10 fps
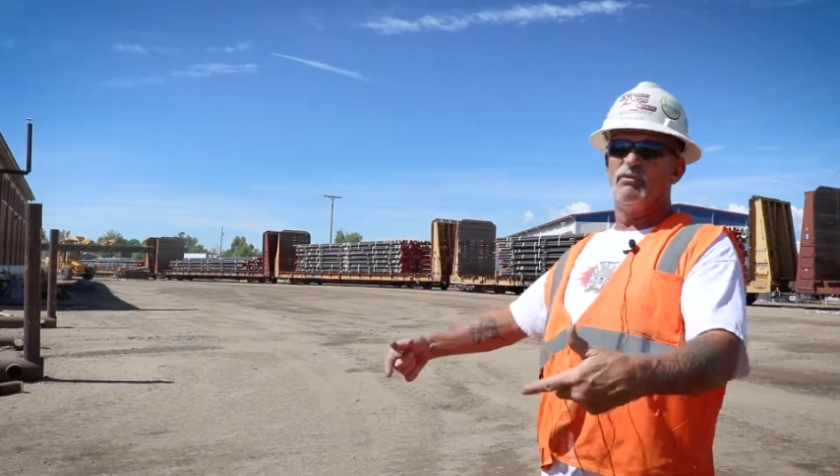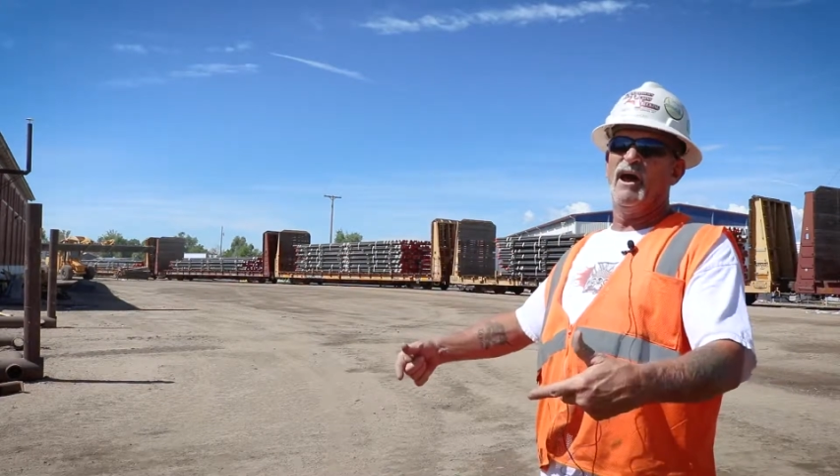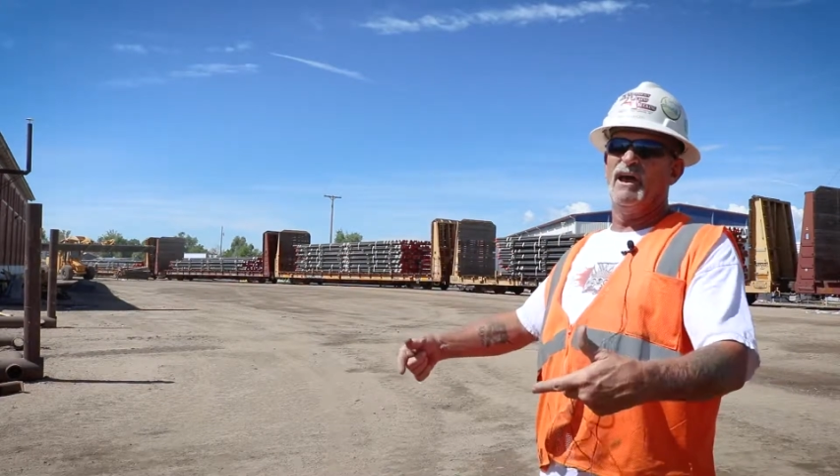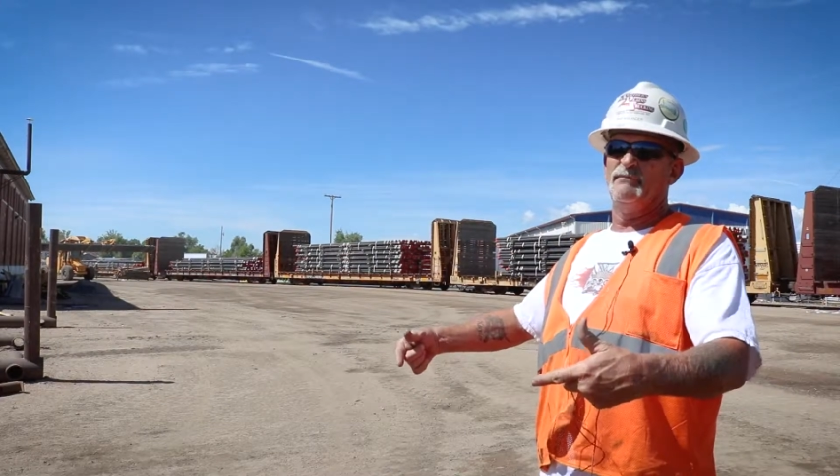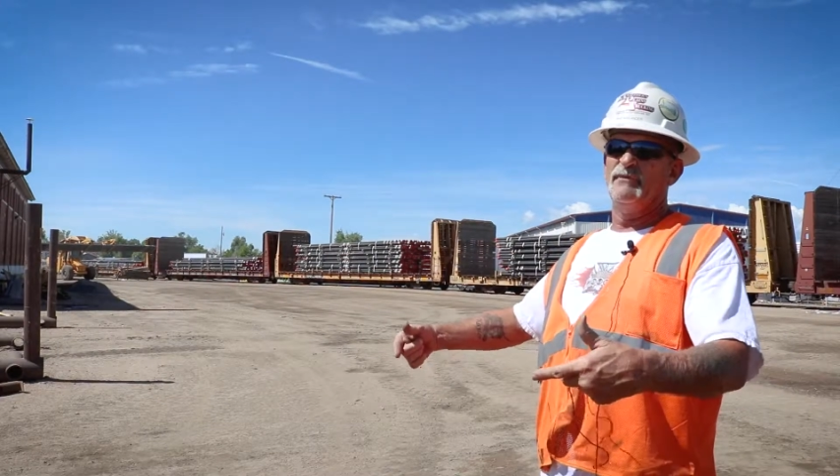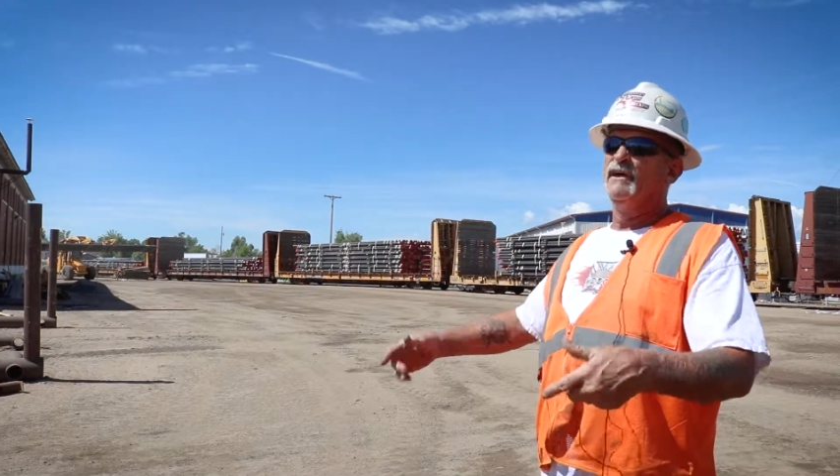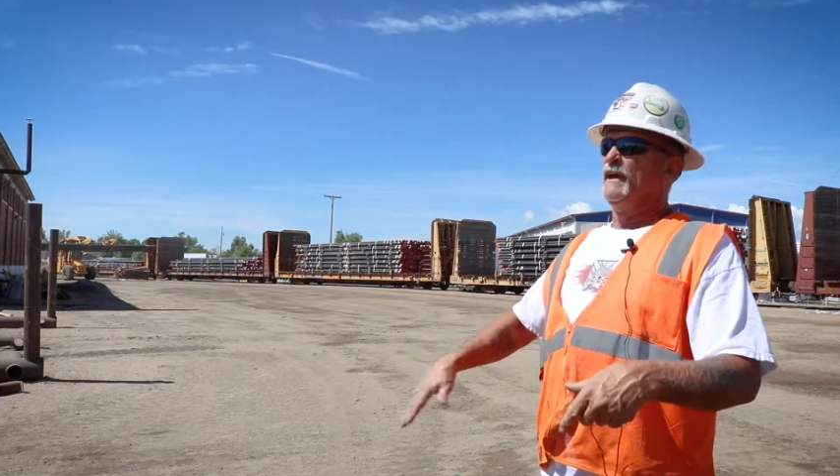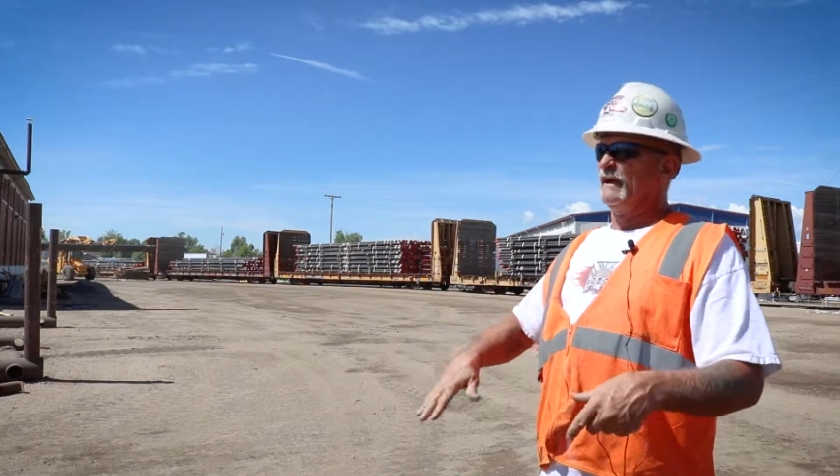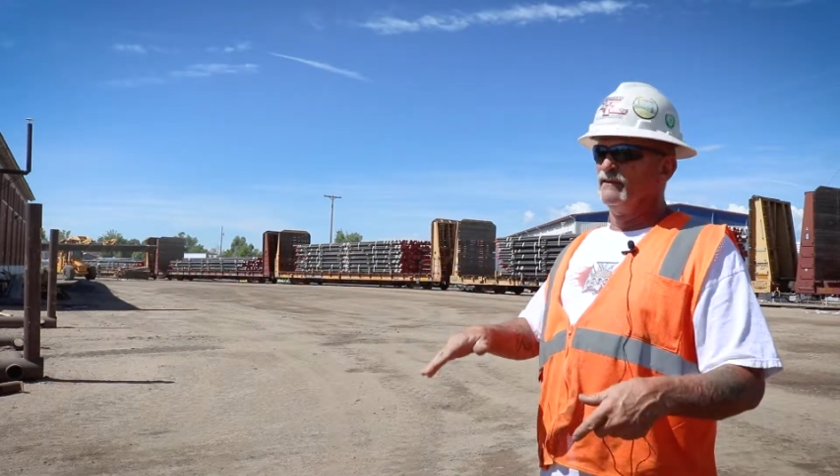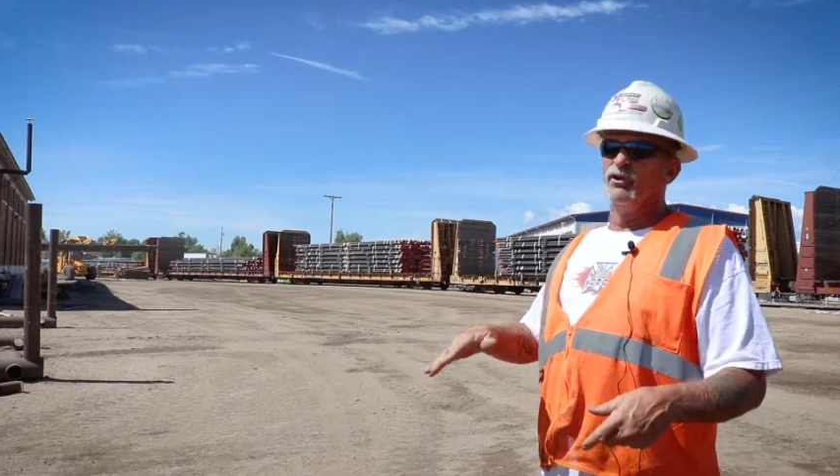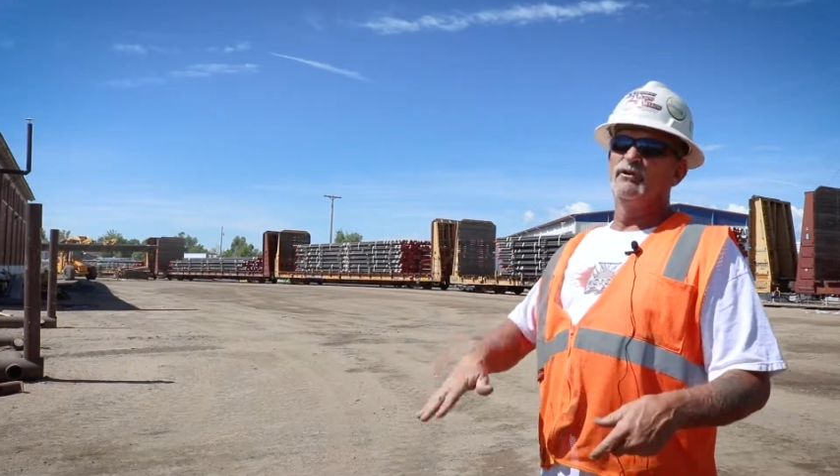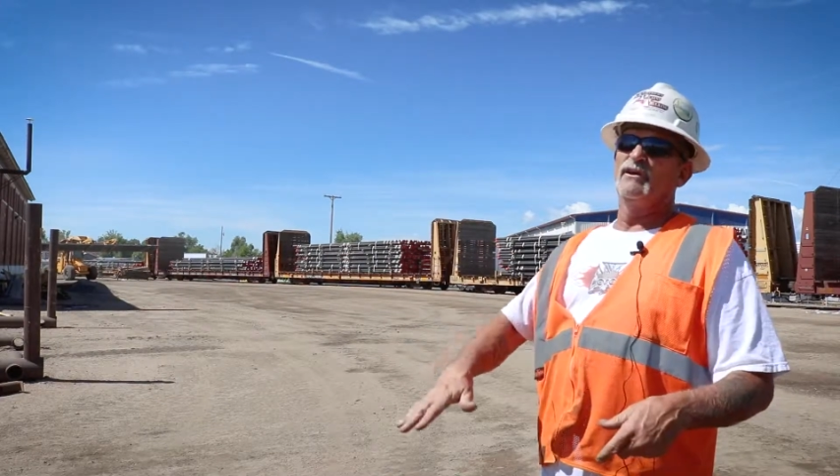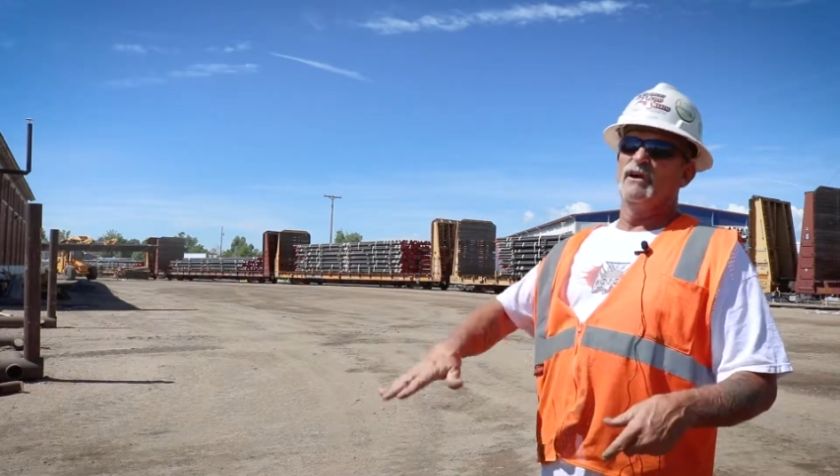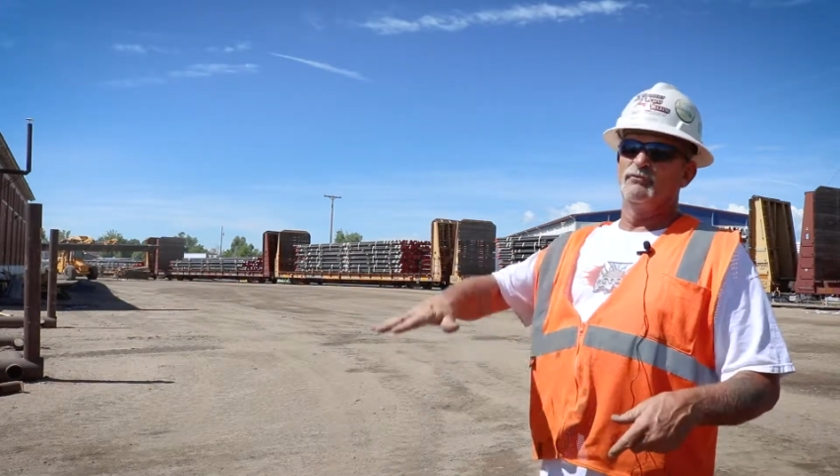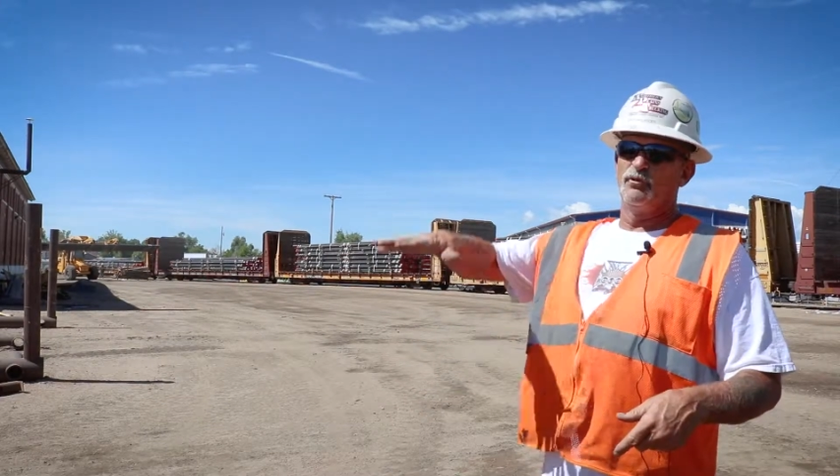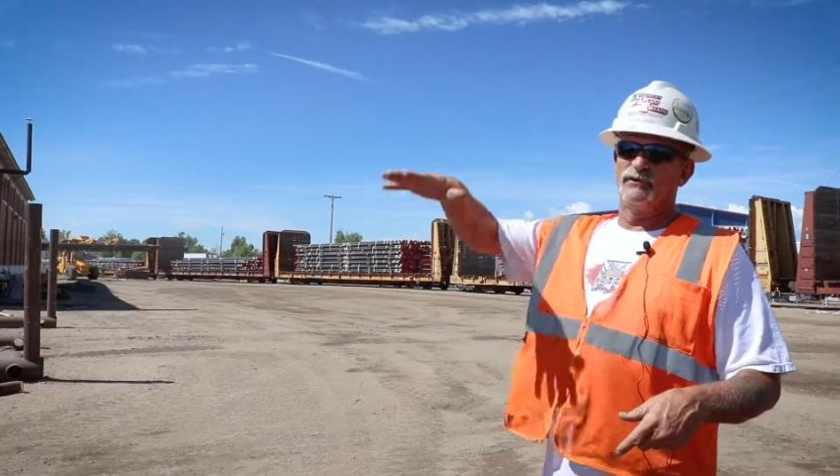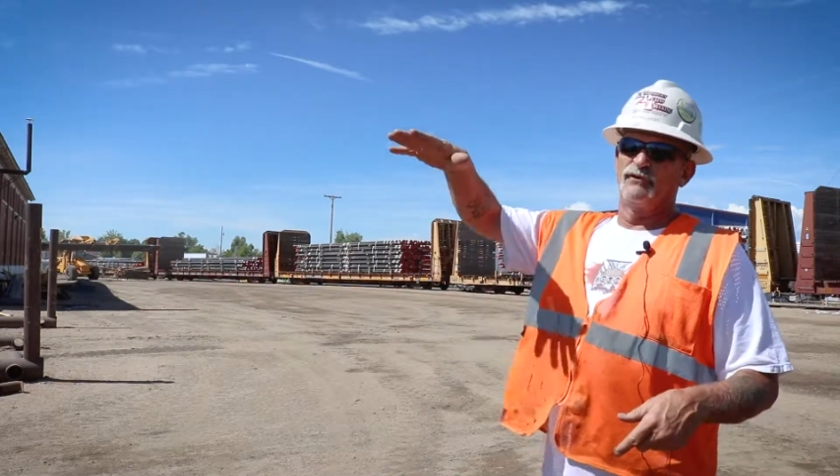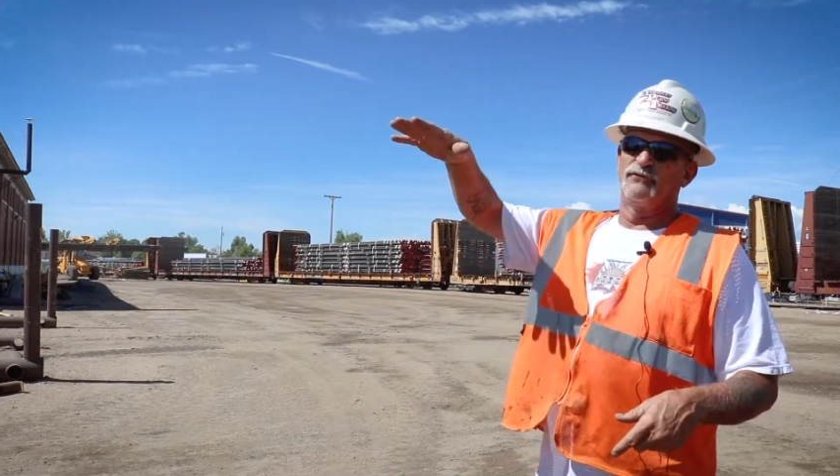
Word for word: pipe and load it up with the